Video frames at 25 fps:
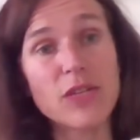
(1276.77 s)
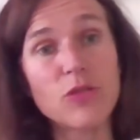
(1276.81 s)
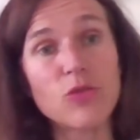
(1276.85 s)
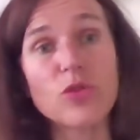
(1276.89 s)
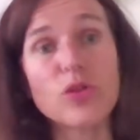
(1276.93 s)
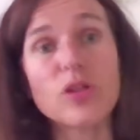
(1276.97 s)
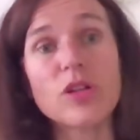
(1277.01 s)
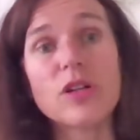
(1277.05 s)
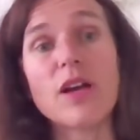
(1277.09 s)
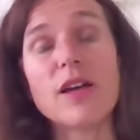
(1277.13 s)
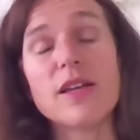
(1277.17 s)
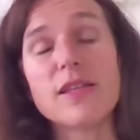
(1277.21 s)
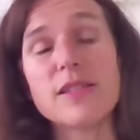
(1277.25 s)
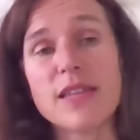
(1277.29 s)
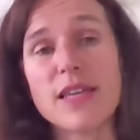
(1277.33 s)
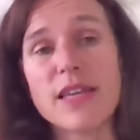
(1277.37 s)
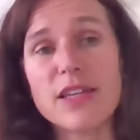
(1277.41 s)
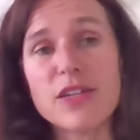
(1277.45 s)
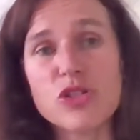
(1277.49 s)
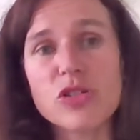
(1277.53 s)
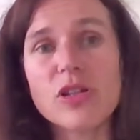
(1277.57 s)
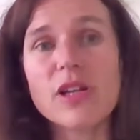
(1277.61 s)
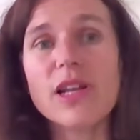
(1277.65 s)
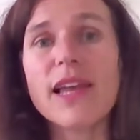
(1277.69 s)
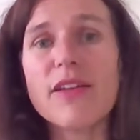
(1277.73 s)
at
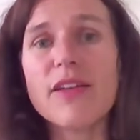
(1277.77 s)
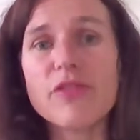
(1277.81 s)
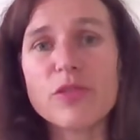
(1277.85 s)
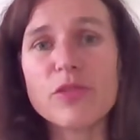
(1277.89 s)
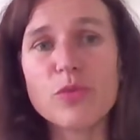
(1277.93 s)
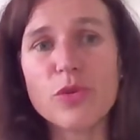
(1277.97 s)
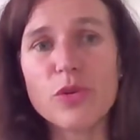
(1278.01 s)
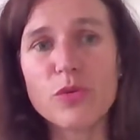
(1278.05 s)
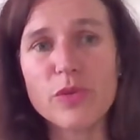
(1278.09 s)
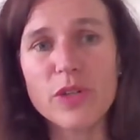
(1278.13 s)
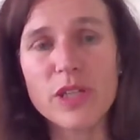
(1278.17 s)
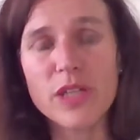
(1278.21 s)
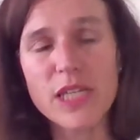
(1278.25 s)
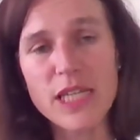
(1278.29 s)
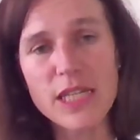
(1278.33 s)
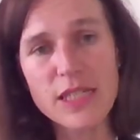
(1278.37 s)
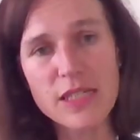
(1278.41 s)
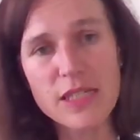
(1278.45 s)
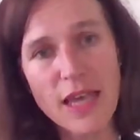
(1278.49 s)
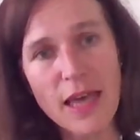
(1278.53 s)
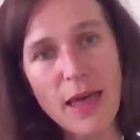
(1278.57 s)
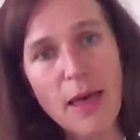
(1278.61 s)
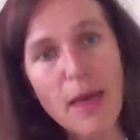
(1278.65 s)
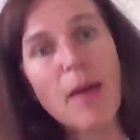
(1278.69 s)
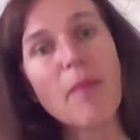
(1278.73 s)
organizational level what we need,